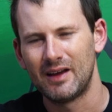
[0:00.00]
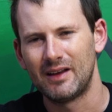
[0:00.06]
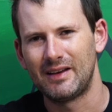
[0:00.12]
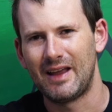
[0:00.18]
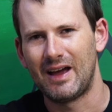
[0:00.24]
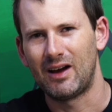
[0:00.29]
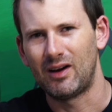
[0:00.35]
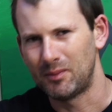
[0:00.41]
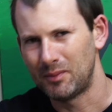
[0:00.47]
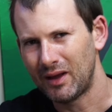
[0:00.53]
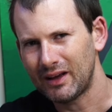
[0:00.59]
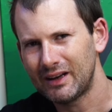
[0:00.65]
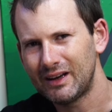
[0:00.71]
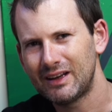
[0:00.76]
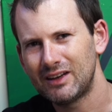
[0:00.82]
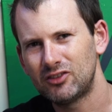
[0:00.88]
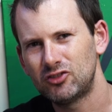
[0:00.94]
Now, I'm not
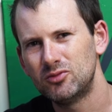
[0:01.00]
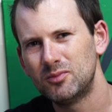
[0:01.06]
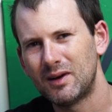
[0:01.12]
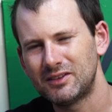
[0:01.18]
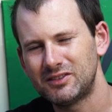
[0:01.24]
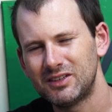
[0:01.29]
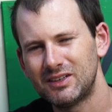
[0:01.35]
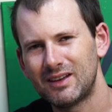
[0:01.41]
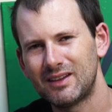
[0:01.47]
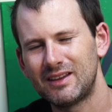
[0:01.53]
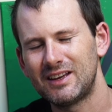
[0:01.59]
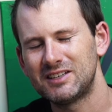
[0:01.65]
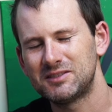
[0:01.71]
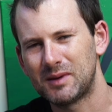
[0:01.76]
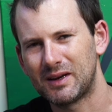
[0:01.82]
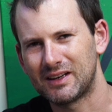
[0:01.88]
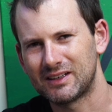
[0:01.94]
going to get too much into
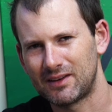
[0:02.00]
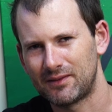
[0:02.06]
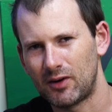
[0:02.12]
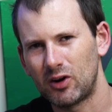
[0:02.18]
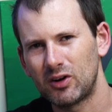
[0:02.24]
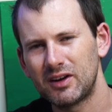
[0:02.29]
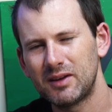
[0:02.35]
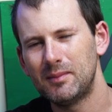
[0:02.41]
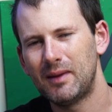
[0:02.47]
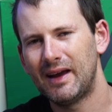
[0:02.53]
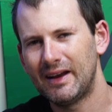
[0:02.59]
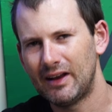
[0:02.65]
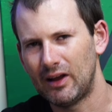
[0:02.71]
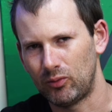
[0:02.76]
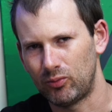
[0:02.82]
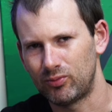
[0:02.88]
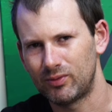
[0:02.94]
these because I've already made
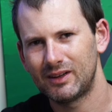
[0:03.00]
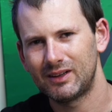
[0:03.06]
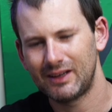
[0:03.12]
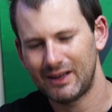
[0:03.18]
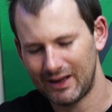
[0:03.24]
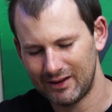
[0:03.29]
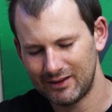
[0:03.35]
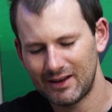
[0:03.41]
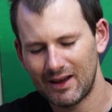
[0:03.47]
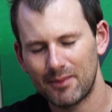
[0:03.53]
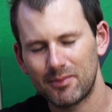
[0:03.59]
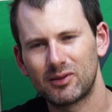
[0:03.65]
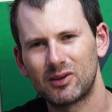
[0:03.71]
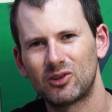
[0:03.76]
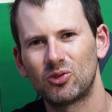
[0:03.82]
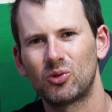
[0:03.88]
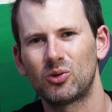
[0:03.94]
a really
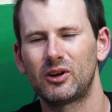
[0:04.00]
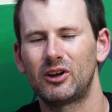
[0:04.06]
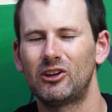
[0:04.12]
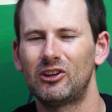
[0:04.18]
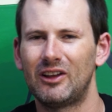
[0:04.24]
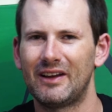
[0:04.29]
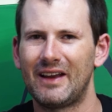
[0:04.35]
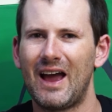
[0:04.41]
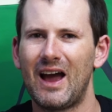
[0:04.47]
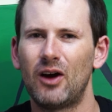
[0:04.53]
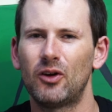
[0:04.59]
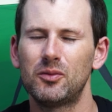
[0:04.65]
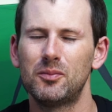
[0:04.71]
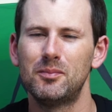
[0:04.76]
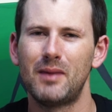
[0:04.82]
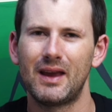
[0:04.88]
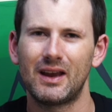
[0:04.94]
in-depth tutorial on how to
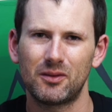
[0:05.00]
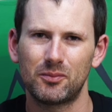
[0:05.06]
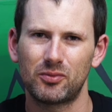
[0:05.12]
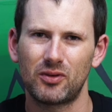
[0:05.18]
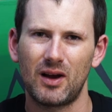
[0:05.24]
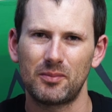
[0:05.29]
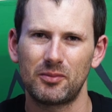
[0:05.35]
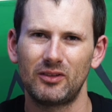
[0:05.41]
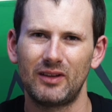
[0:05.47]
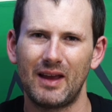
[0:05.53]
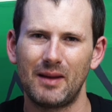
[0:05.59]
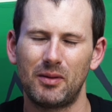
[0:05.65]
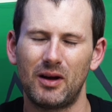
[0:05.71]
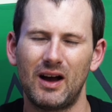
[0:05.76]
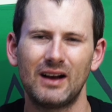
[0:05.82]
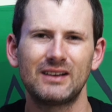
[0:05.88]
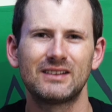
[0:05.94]
make a proper lay
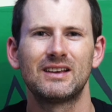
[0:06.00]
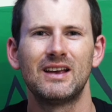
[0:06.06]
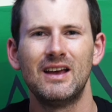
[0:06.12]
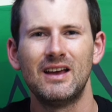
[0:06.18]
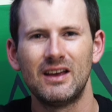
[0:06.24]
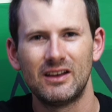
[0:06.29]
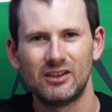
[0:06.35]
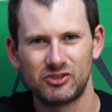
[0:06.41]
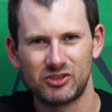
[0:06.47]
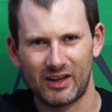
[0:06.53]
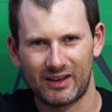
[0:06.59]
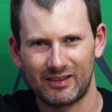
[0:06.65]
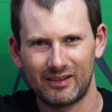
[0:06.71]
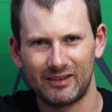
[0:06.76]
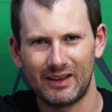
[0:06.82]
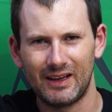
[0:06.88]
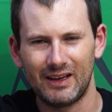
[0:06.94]
box. Check
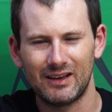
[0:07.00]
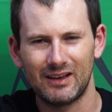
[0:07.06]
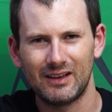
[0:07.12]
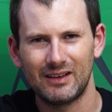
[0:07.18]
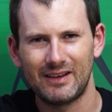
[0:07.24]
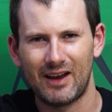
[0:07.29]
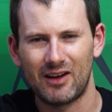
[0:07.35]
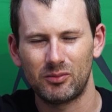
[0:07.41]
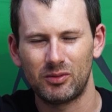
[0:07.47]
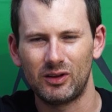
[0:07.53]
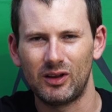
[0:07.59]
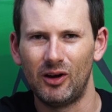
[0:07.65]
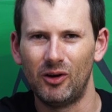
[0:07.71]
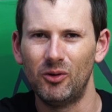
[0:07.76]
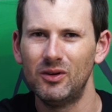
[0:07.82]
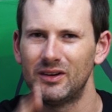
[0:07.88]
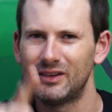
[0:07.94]
the link down
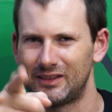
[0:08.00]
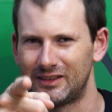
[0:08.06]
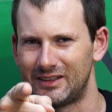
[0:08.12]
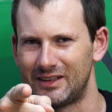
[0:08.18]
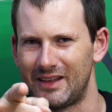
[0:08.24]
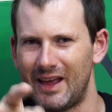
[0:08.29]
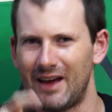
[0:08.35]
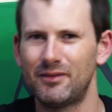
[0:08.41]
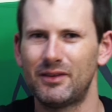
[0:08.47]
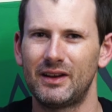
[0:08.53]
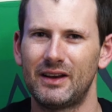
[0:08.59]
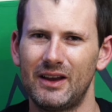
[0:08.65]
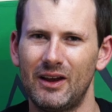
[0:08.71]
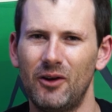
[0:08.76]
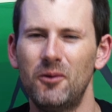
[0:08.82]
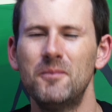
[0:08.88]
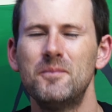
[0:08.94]
below to see that
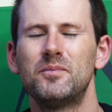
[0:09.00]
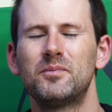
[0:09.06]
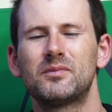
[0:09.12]
video.